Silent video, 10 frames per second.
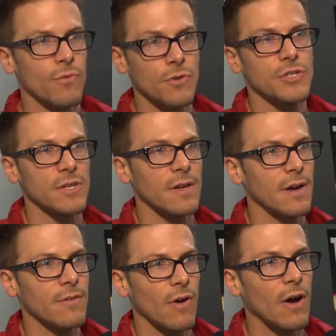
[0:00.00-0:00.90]
version
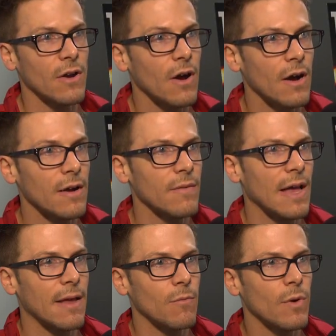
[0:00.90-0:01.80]
of Hong Kong.
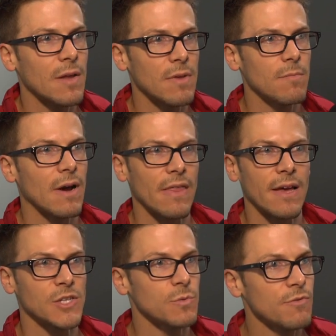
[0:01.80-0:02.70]
And what I mean by
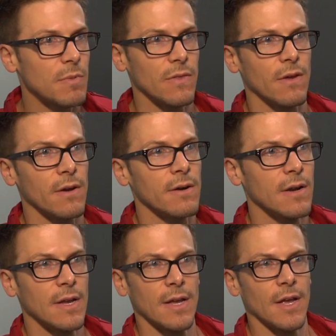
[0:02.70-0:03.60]
that is we've been there,
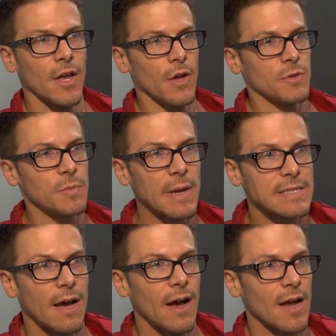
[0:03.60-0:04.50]

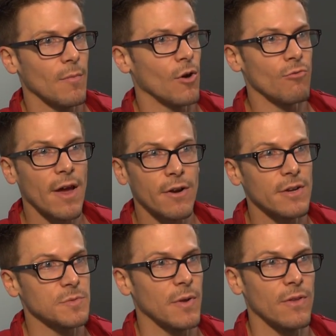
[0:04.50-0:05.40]
spent time. Our writer
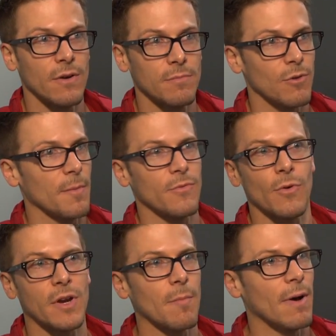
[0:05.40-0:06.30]
has been there probably
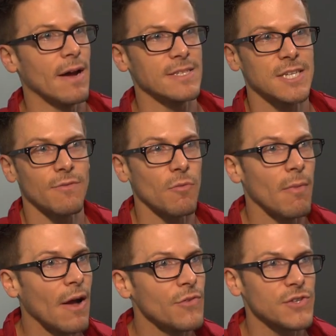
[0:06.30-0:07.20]
for a combined several
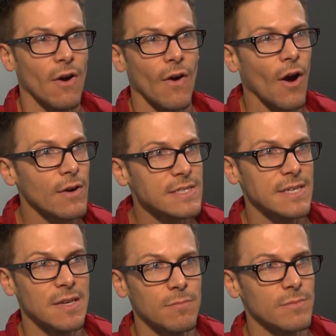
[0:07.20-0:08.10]
months. Our art
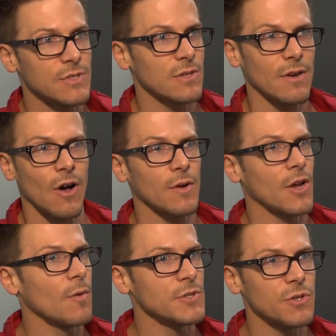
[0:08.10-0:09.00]
teams all
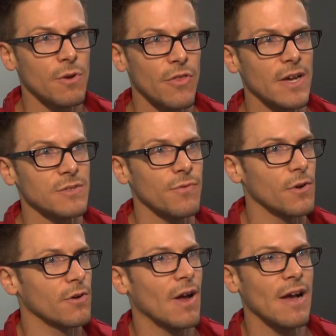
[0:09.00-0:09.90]
got almost 30,000
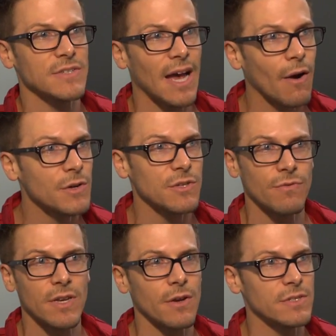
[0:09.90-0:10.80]
photographs, hours of
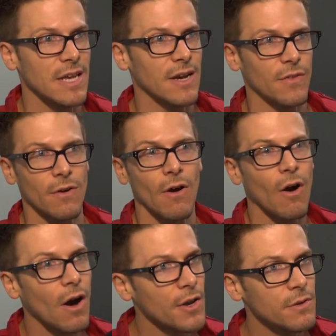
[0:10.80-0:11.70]
video taken there.
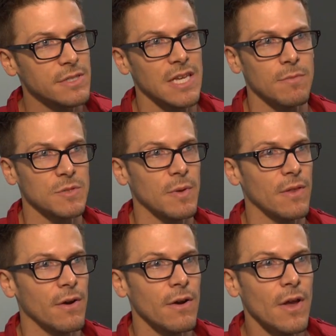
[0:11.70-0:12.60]
Our audio team has been
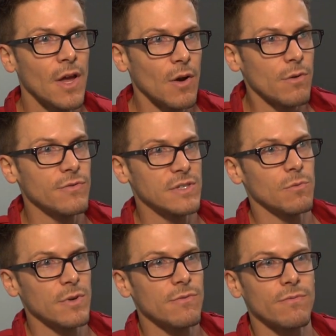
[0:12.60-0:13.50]
there.
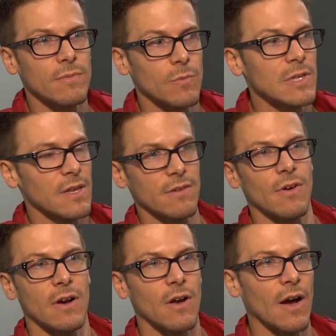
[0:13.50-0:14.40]
We love
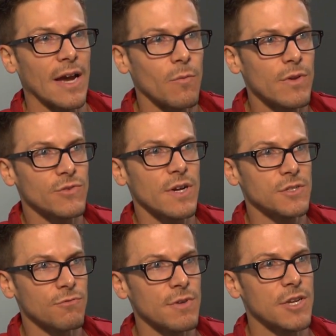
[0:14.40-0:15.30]
Hong Kong, and we've tried
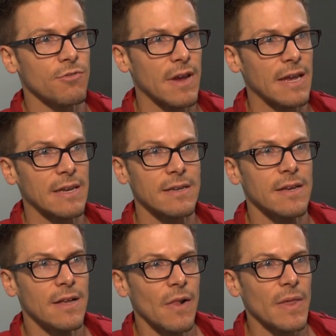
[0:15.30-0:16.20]
to recreate it
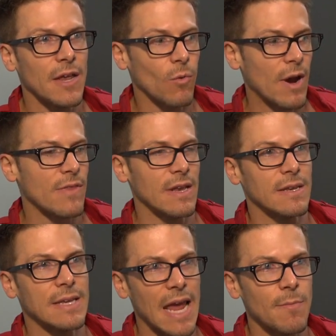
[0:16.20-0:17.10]
in a way
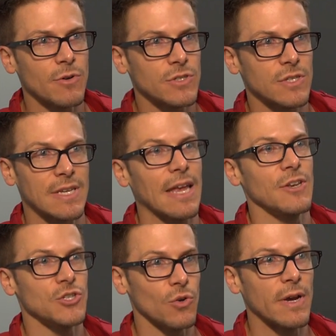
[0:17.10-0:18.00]
that gamers can
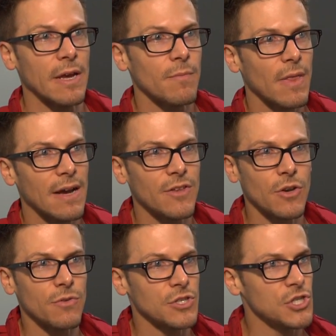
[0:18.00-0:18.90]
enjoy it.
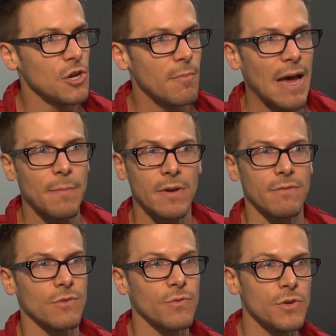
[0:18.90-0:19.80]
The geo-mapping
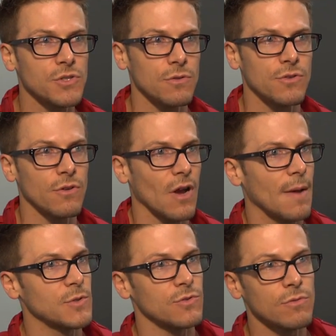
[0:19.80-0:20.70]
of the first two True
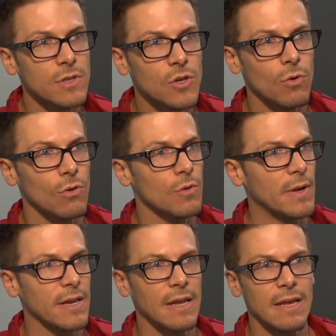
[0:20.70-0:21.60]
Crimes was really cool,
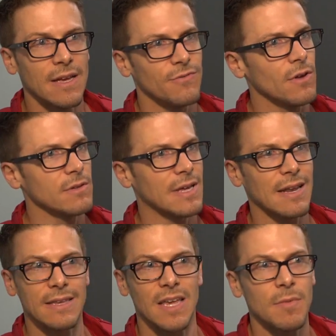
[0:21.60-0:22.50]
but it felt
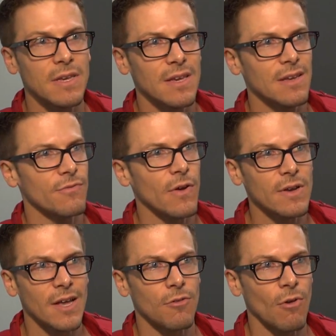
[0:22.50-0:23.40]
kind of gimmicky. It
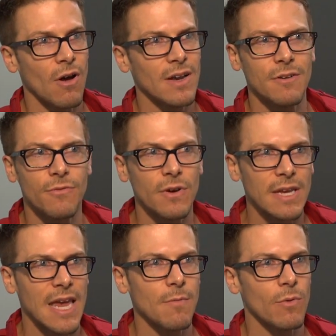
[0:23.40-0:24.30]
felt kind of wrong. And for a
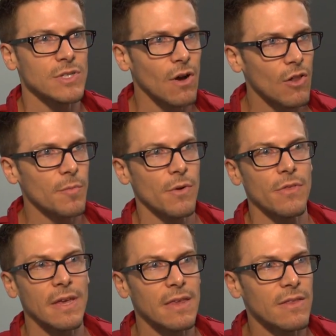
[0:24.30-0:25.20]
game where it's all
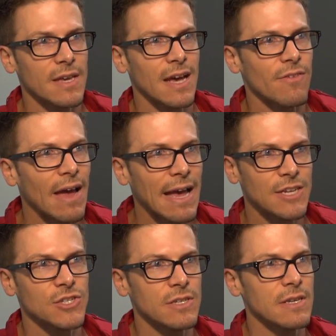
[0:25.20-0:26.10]
about the kind of
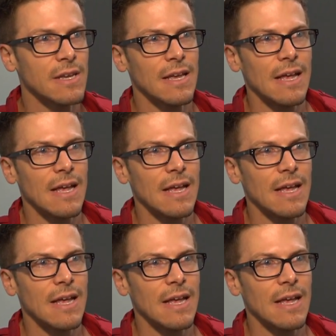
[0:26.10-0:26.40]
action,